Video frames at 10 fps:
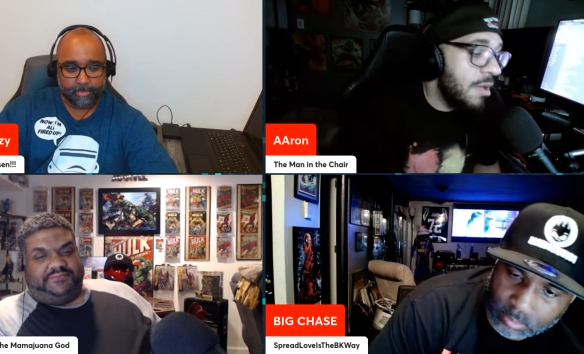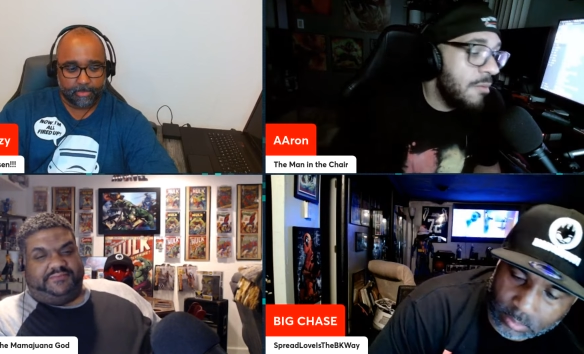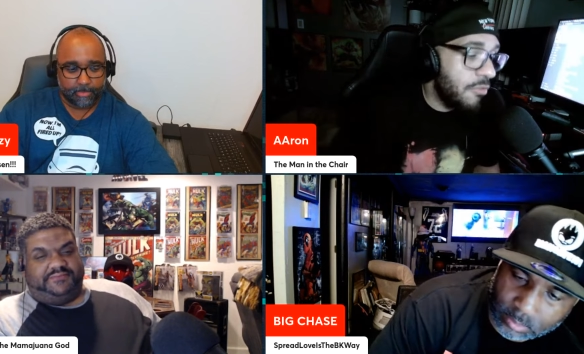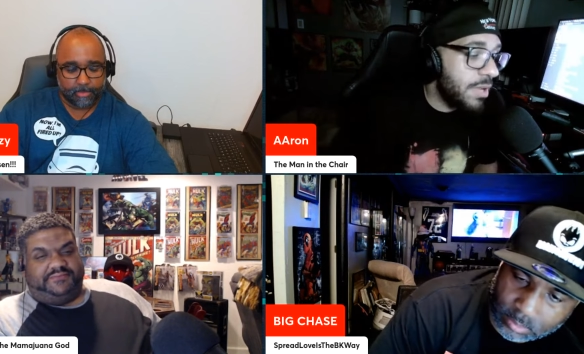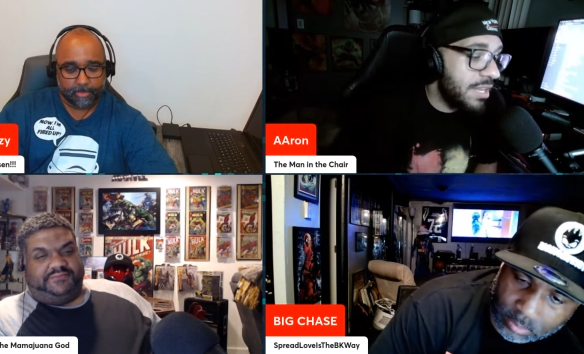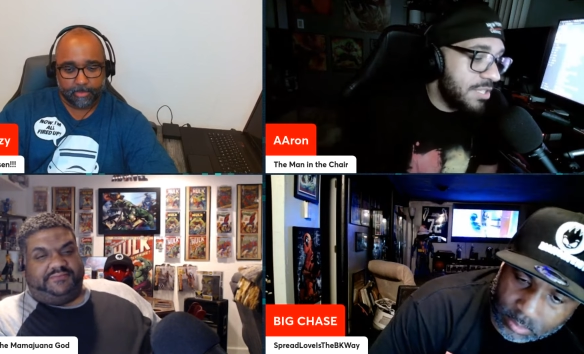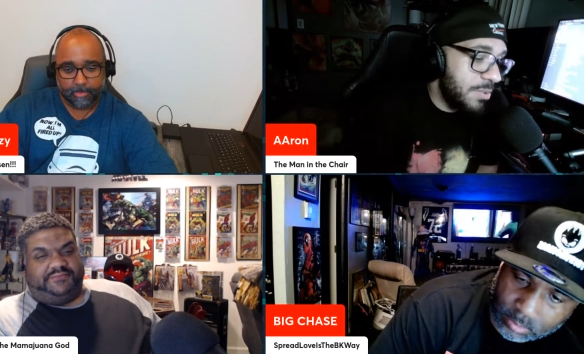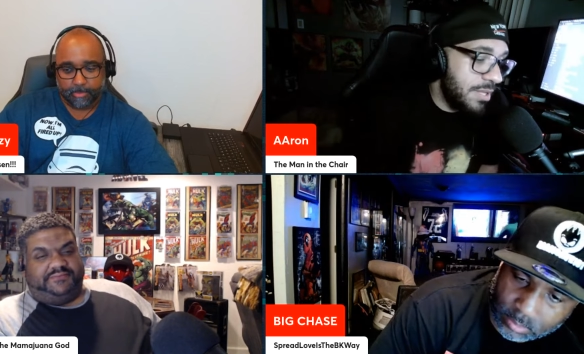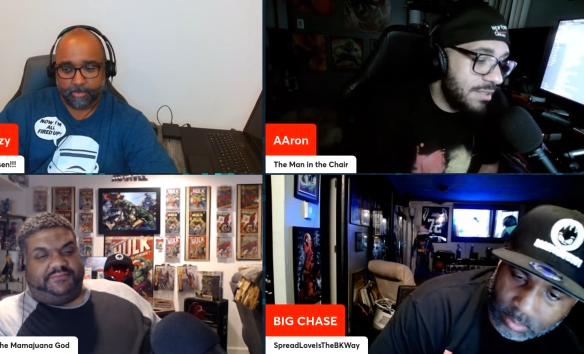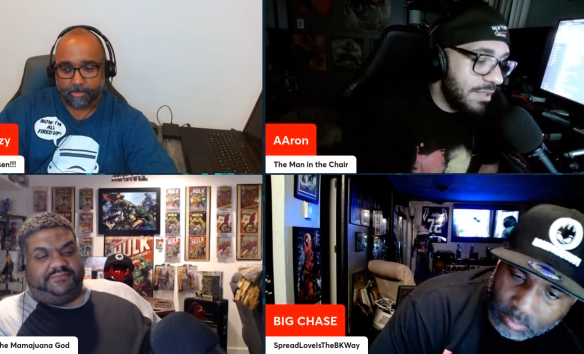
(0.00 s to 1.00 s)
Speaker 1: Before we get
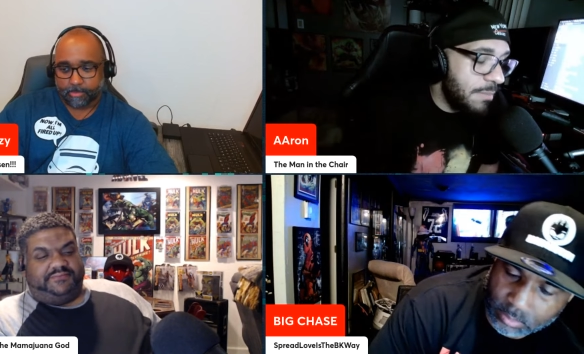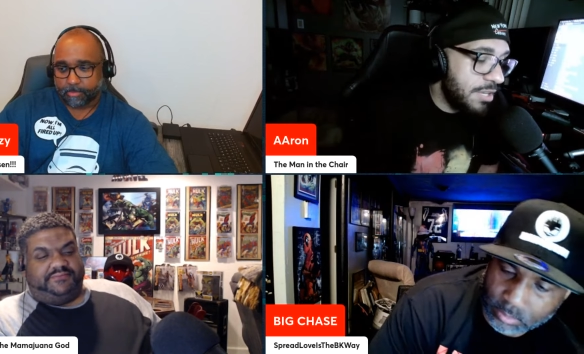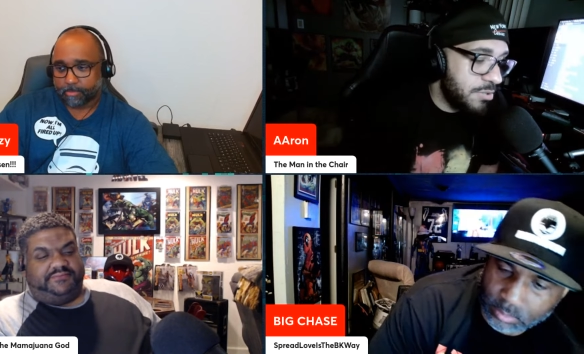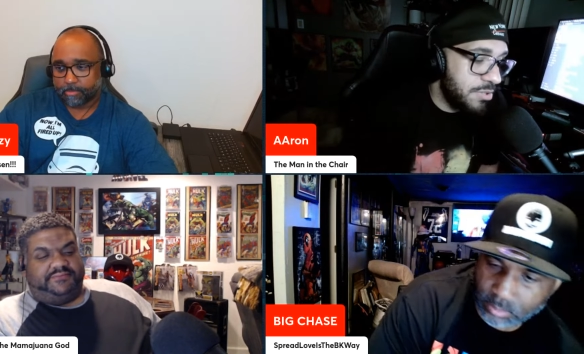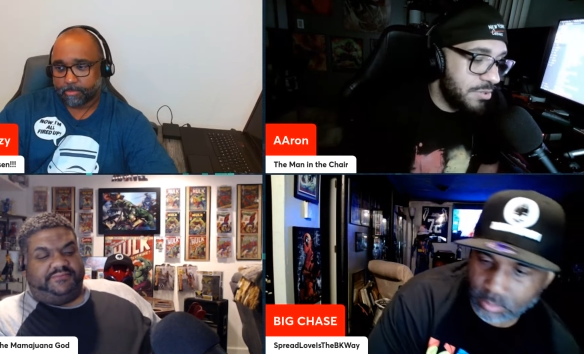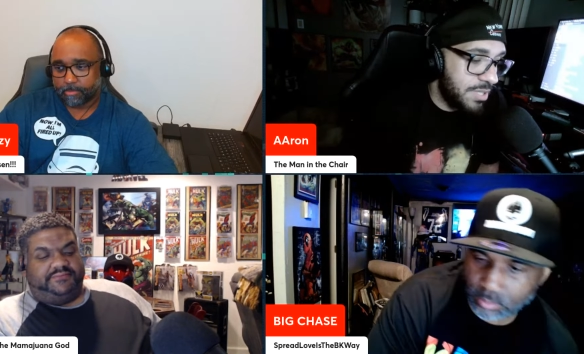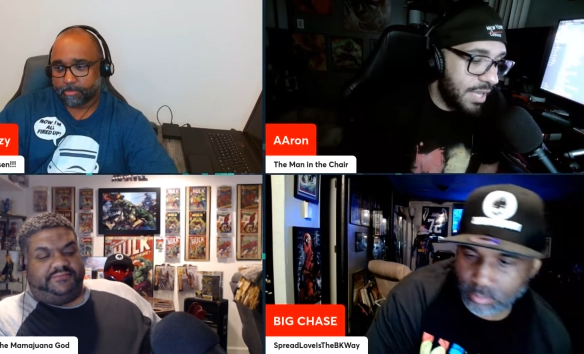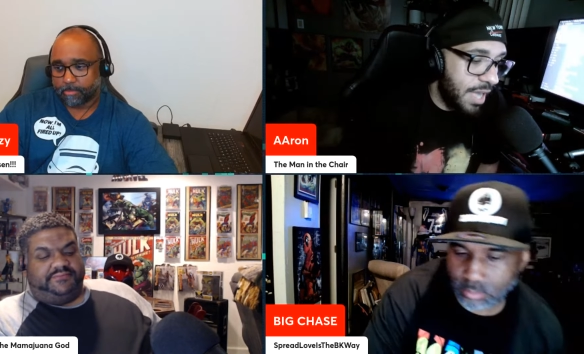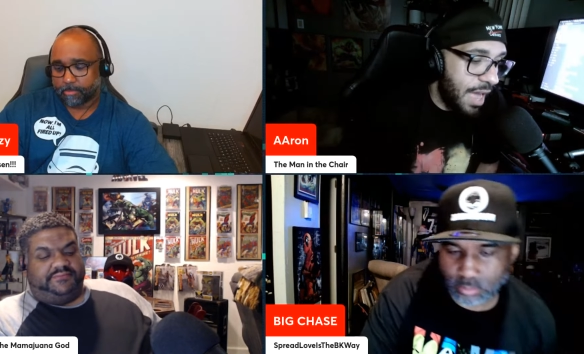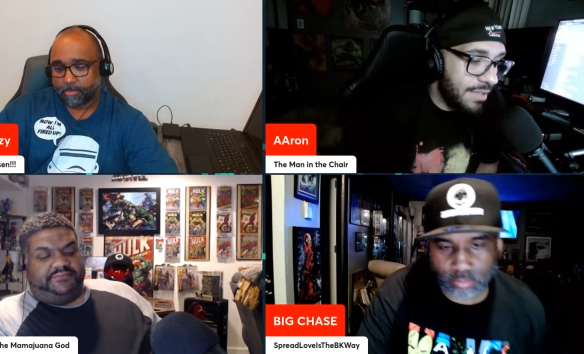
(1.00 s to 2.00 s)
into it, let me introduce the
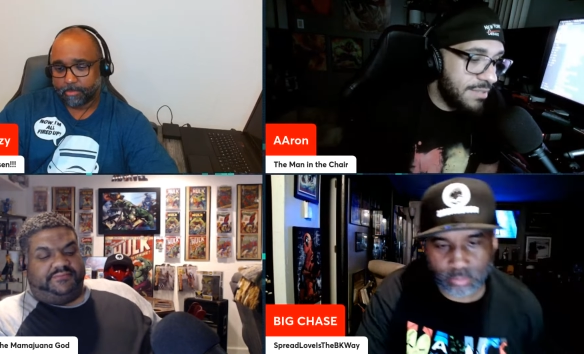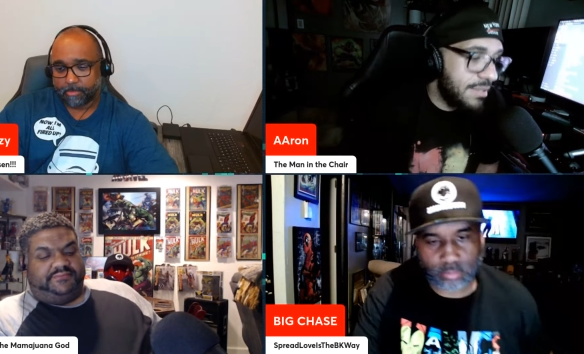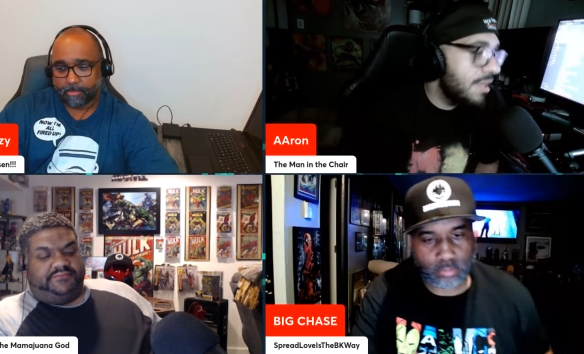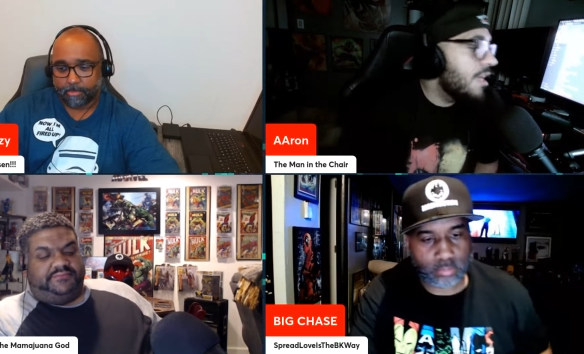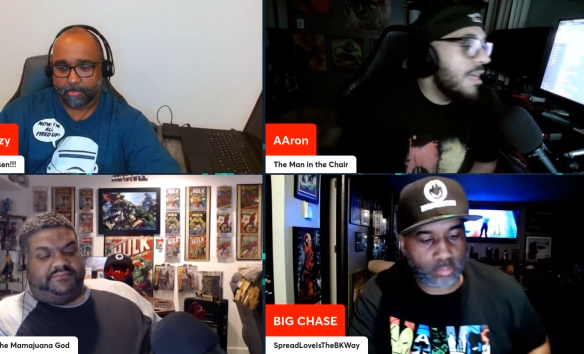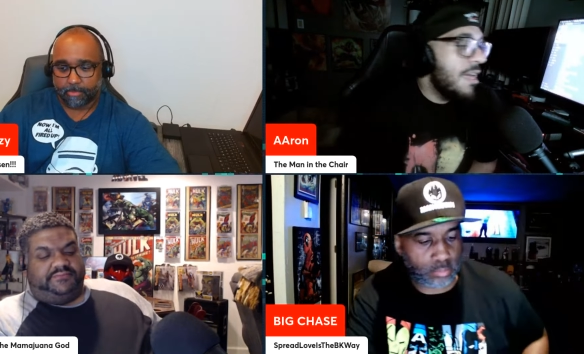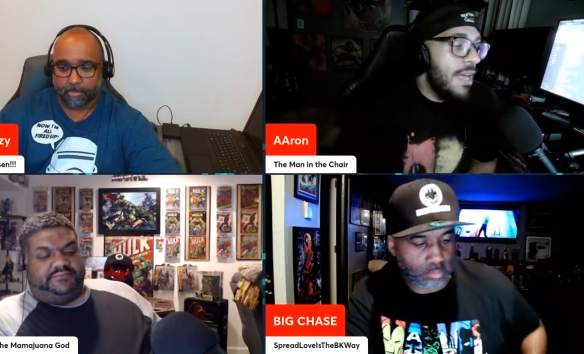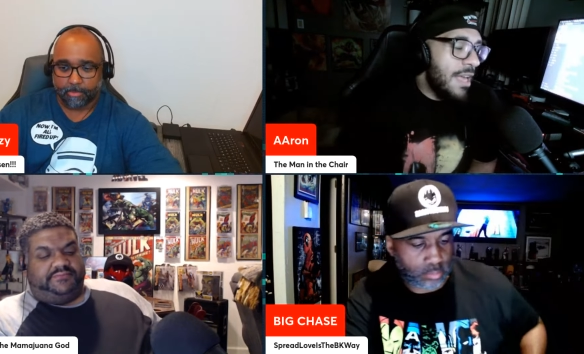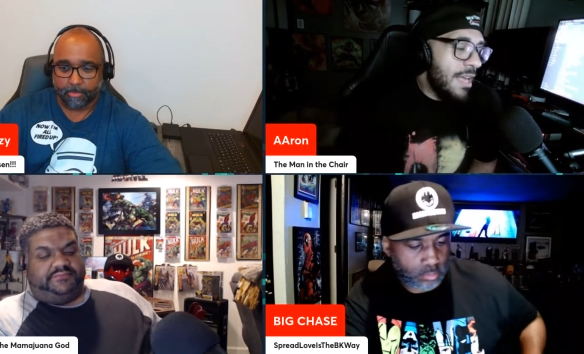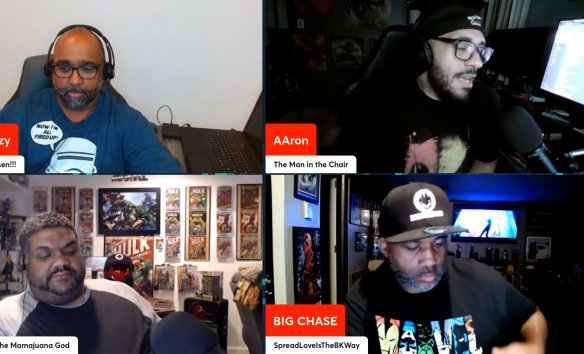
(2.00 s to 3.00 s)
guys.
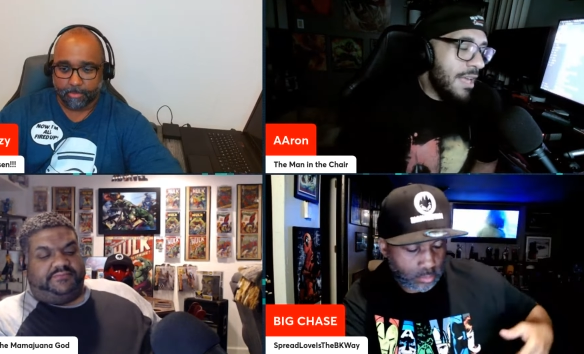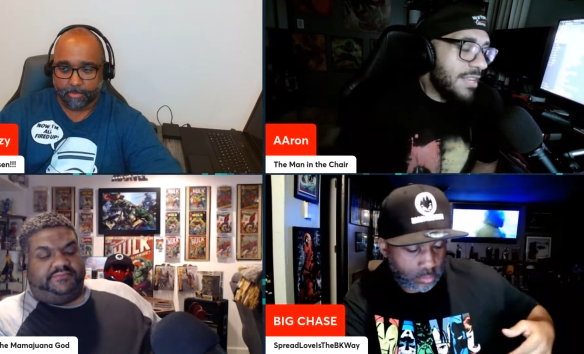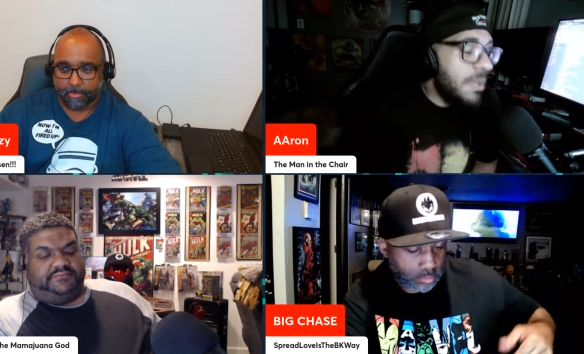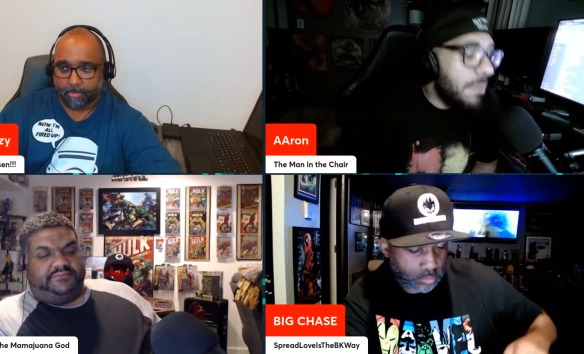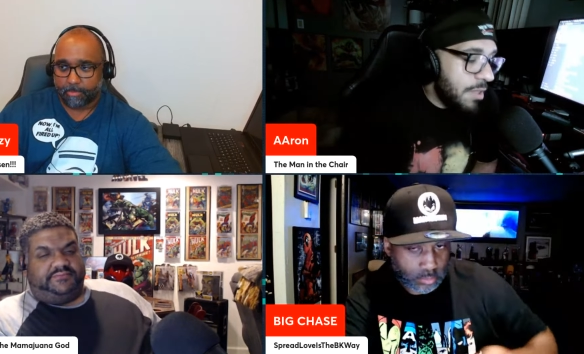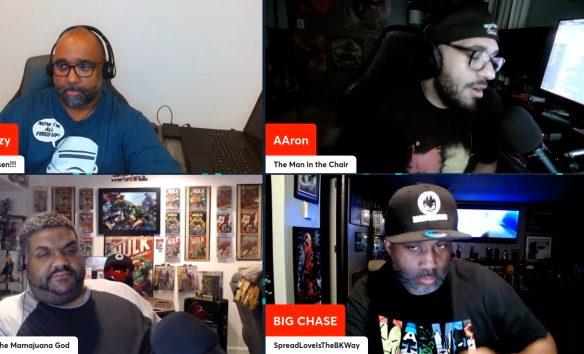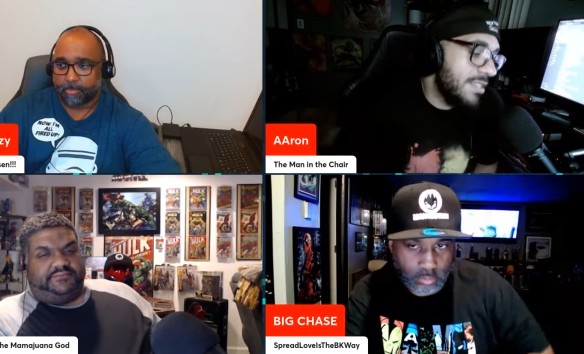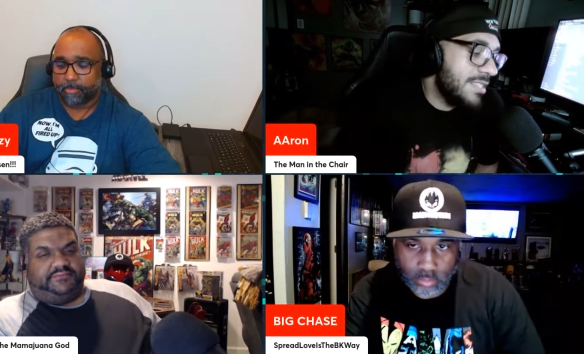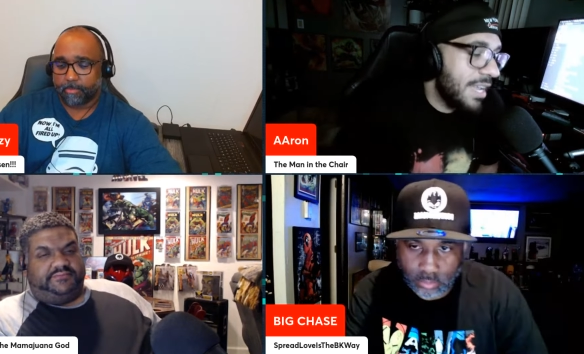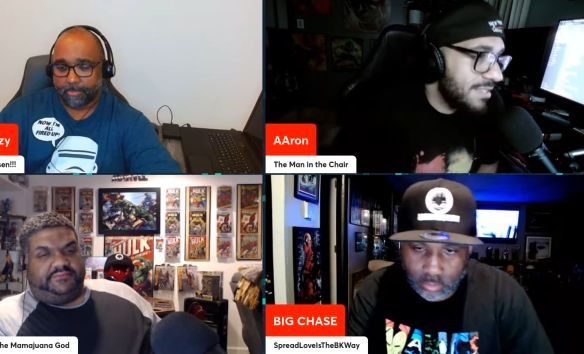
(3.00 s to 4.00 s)
Deep in the heart
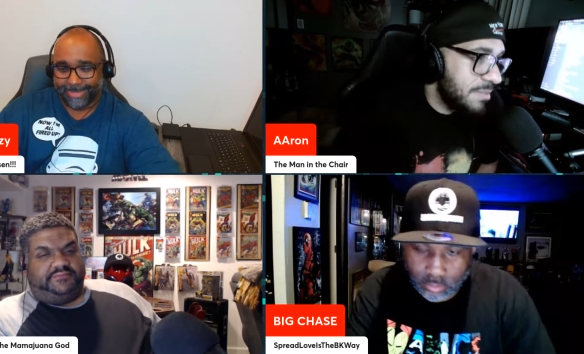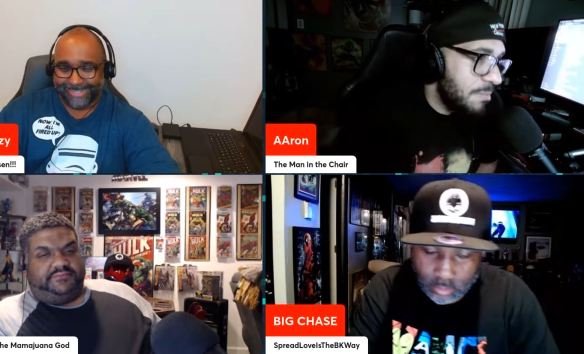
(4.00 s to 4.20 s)
of Texas,